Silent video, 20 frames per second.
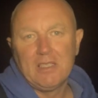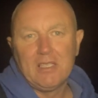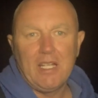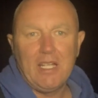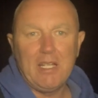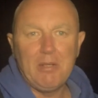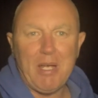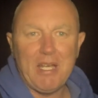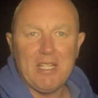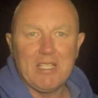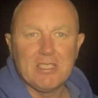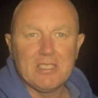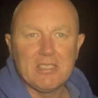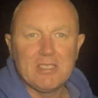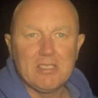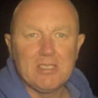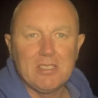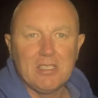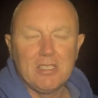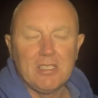Anyway,
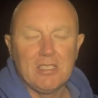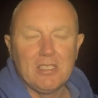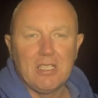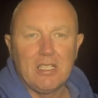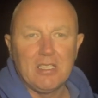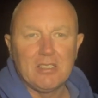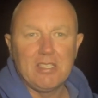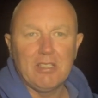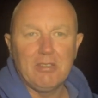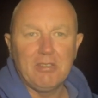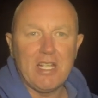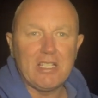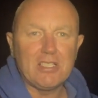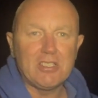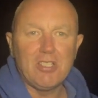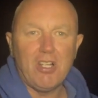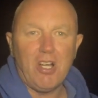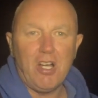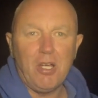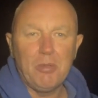until
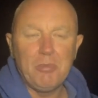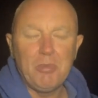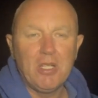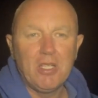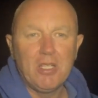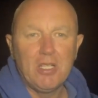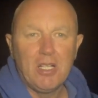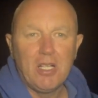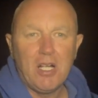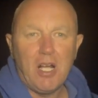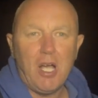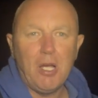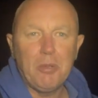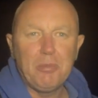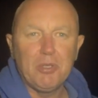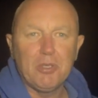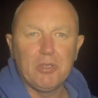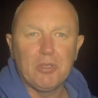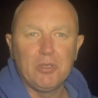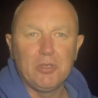next time, I
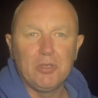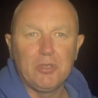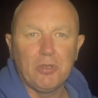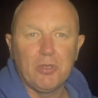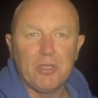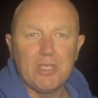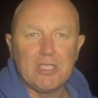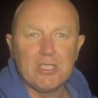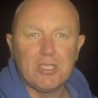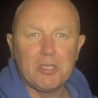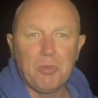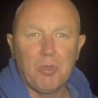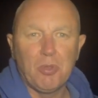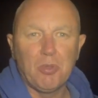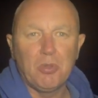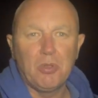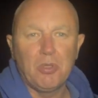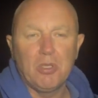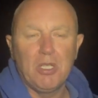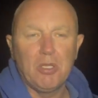hope you'd enjoy this
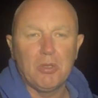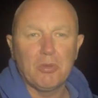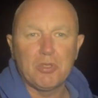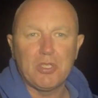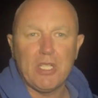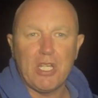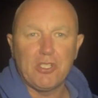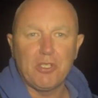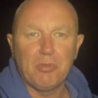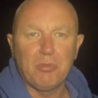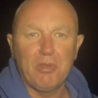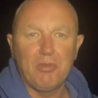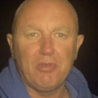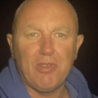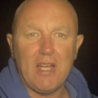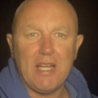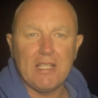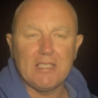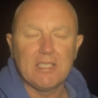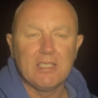small little session we've
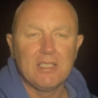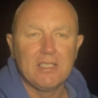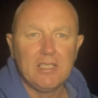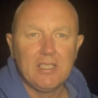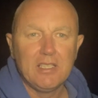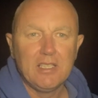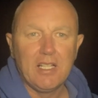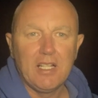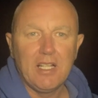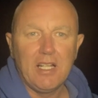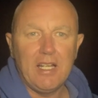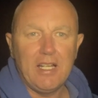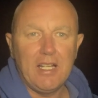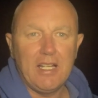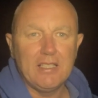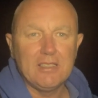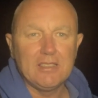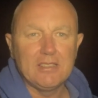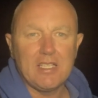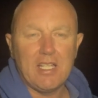had,
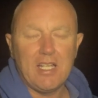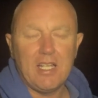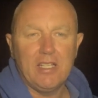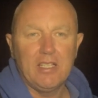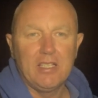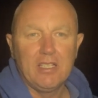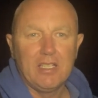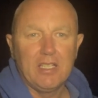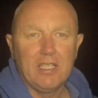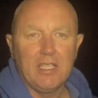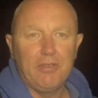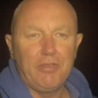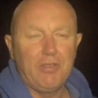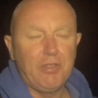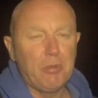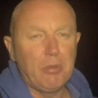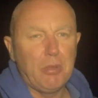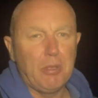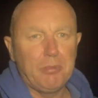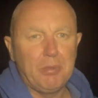and if
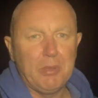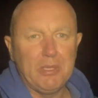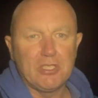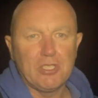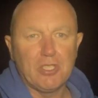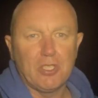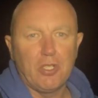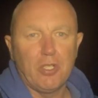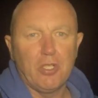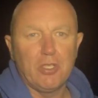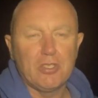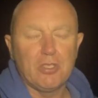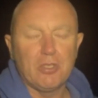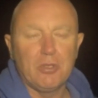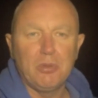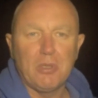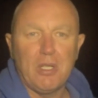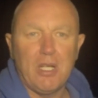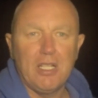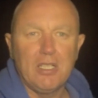you would be so good
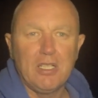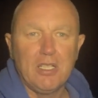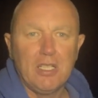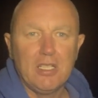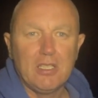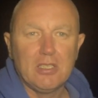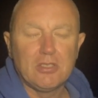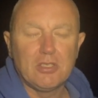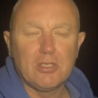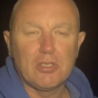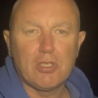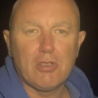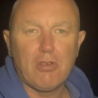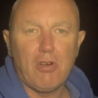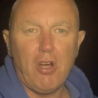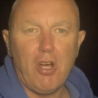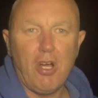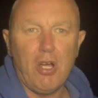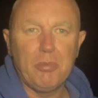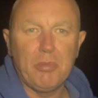to
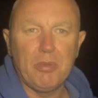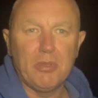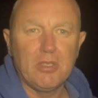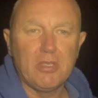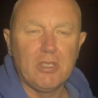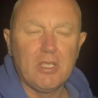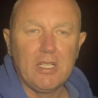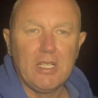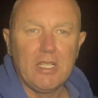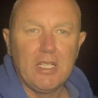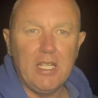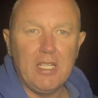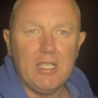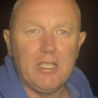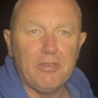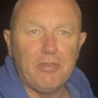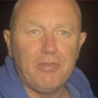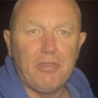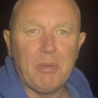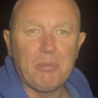subscribe and hit
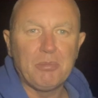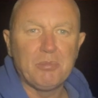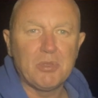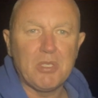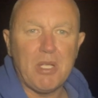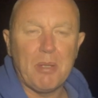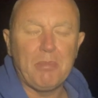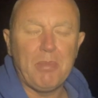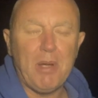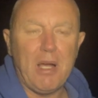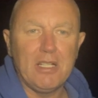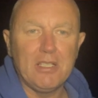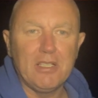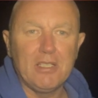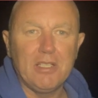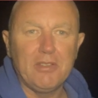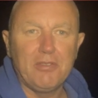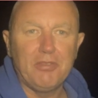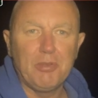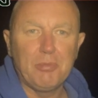the thumbs up
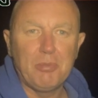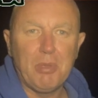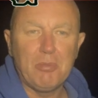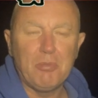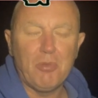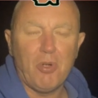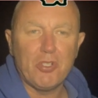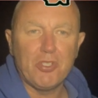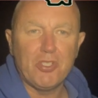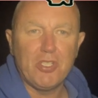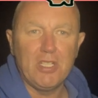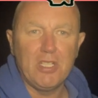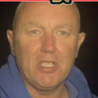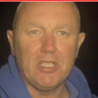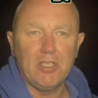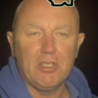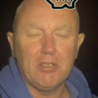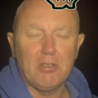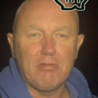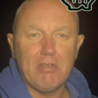button if you've been watching
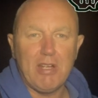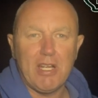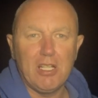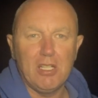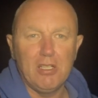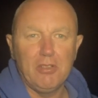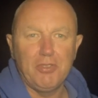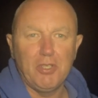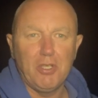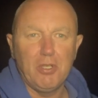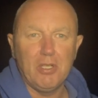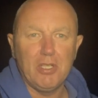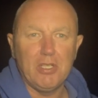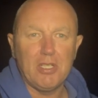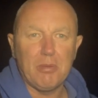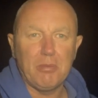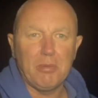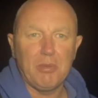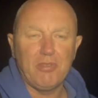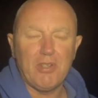and you're a regular viewer,
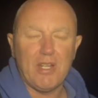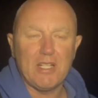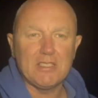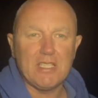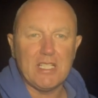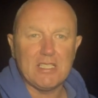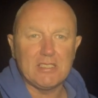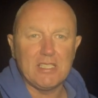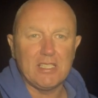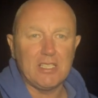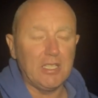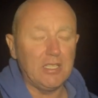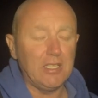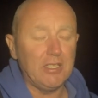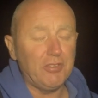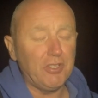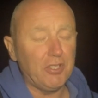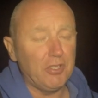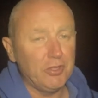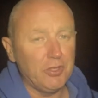that'd be fantastic. And
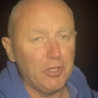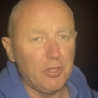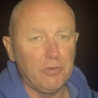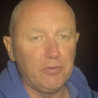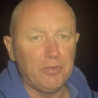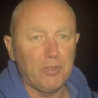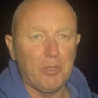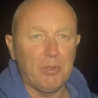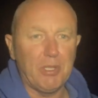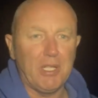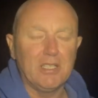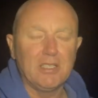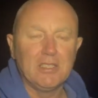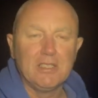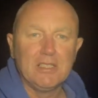if you're a new viewer,